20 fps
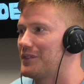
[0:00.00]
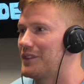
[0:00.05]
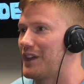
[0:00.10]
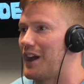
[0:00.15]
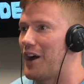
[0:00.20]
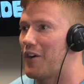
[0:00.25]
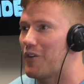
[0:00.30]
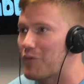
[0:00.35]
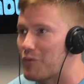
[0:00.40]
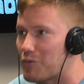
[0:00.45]

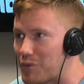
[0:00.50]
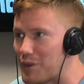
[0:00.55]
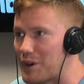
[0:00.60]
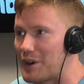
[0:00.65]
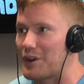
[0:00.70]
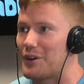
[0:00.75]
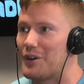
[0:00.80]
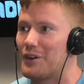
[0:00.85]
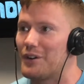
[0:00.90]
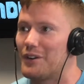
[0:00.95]
A
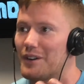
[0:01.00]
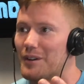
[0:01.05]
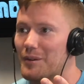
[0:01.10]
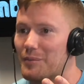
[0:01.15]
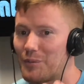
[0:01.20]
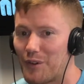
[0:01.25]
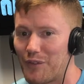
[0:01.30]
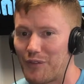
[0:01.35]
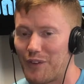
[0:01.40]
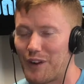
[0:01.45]
real
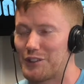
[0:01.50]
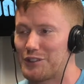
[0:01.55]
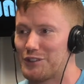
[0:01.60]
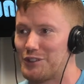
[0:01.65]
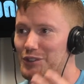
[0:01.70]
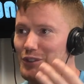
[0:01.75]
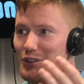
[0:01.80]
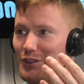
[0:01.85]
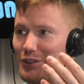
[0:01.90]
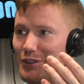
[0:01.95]

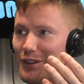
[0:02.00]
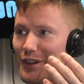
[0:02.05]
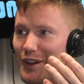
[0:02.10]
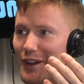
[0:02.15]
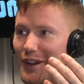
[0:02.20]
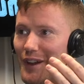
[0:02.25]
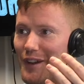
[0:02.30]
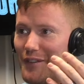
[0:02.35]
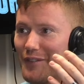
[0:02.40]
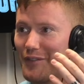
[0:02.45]
professional
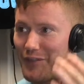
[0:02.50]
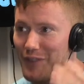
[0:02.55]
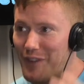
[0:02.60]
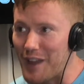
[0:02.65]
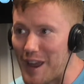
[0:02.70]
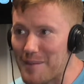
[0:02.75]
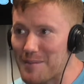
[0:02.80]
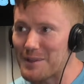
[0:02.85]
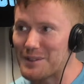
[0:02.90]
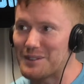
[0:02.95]

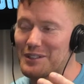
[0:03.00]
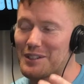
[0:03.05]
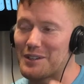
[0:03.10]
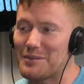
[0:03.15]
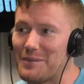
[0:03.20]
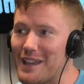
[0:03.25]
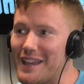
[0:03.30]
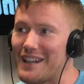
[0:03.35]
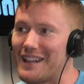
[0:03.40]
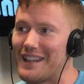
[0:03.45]
famous
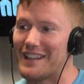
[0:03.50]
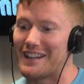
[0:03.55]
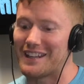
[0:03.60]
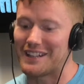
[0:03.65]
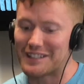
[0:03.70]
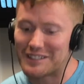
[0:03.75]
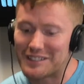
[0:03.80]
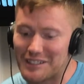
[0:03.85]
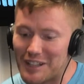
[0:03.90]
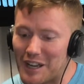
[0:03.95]
comedian,
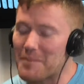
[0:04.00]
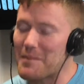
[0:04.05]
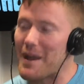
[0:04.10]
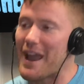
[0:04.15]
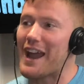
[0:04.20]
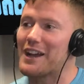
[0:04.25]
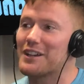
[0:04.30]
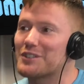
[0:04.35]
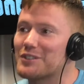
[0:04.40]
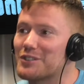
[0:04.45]
some
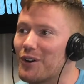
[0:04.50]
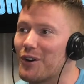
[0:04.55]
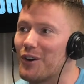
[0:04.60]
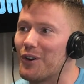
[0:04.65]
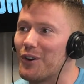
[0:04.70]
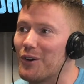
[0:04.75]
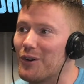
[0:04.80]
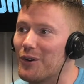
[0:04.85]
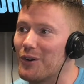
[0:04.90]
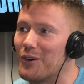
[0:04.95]

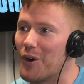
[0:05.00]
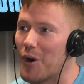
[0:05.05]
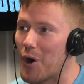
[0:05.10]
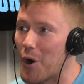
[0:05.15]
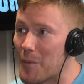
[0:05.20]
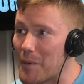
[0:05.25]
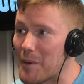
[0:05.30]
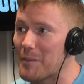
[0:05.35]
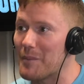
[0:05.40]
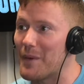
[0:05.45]
asshole,
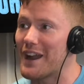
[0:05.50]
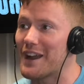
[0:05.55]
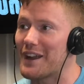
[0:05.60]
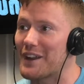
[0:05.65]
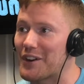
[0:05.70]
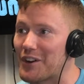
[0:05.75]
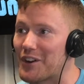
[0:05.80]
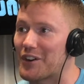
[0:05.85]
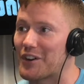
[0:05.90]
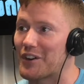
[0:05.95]
open
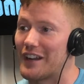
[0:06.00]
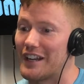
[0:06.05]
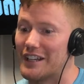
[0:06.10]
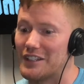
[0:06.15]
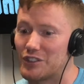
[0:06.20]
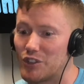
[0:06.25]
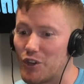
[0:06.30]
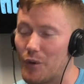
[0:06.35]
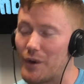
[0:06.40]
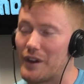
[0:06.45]
micer is
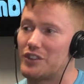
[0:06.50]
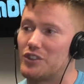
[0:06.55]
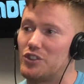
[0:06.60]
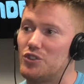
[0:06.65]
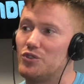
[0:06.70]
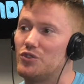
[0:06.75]
going to